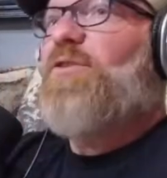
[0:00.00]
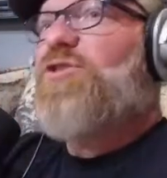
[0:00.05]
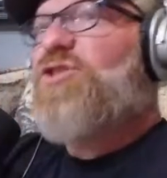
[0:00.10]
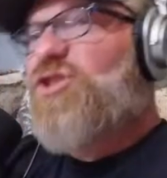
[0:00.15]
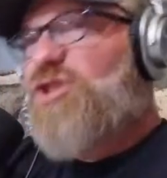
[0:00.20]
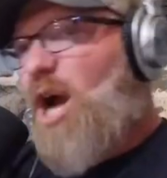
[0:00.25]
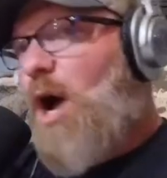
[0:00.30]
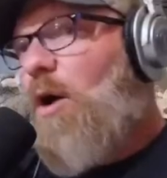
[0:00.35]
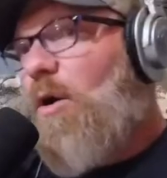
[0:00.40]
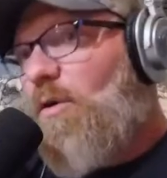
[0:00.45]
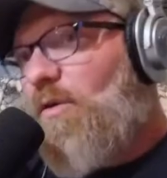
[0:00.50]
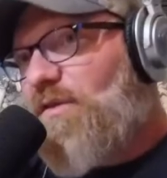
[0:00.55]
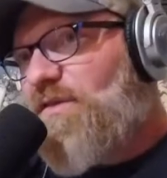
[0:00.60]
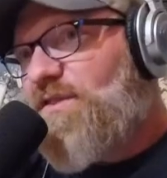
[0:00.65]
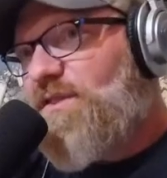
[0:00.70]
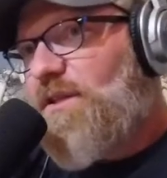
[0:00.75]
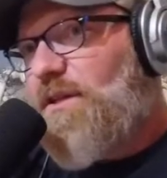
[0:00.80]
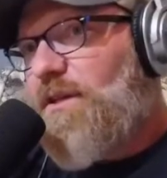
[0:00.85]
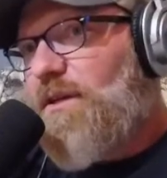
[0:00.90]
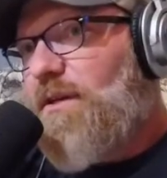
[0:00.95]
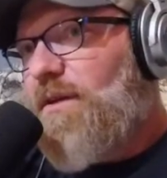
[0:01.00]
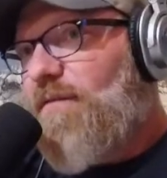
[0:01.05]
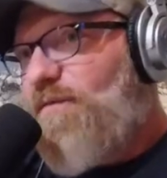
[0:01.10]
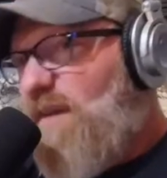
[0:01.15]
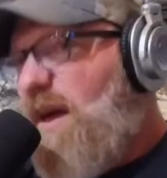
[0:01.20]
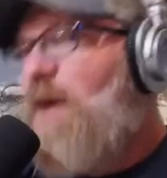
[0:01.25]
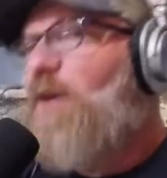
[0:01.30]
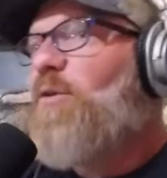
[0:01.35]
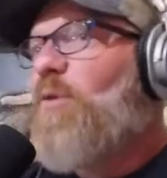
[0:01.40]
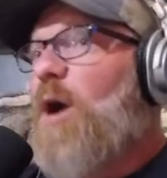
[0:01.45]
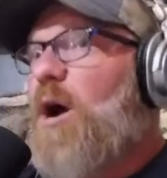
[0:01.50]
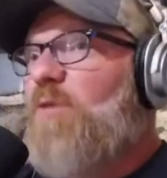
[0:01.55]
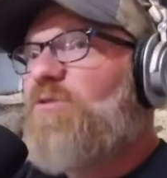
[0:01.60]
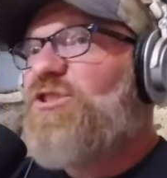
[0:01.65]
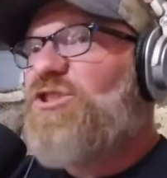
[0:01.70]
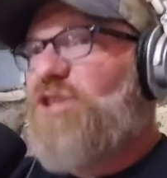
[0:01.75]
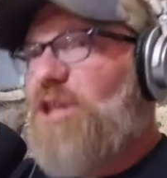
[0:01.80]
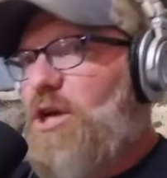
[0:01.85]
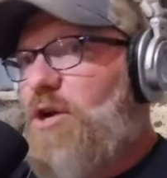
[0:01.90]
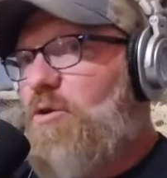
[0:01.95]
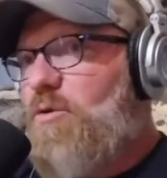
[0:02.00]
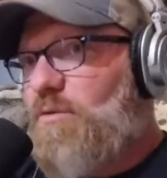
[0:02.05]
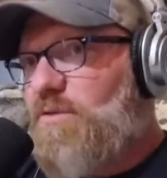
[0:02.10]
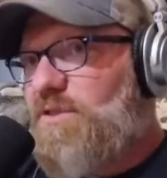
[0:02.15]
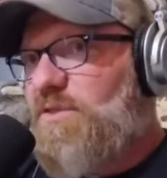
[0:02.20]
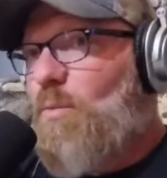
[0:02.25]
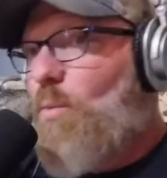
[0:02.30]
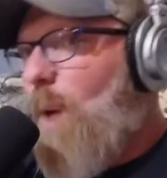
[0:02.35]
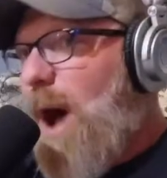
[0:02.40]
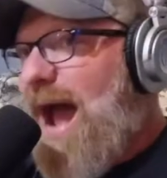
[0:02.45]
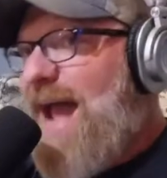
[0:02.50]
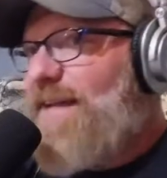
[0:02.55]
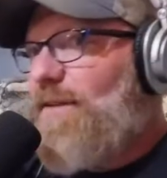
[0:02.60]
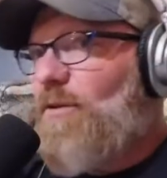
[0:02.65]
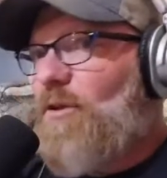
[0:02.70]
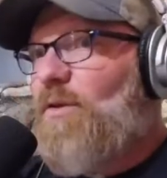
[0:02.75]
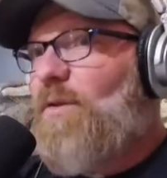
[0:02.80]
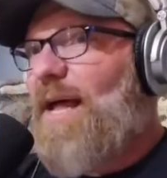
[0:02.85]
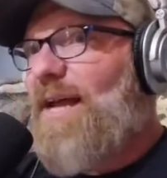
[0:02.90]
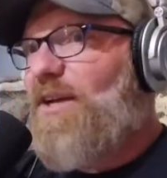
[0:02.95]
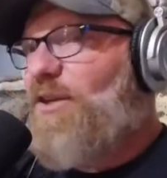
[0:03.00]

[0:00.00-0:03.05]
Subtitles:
Scholl's Velcro shoes. White, look like a